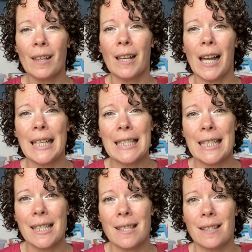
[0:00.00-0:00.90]

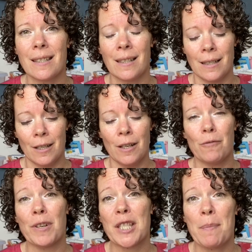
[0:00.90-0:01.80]
kindness,
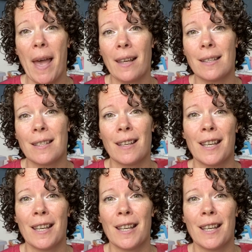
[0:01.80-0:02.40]
respect,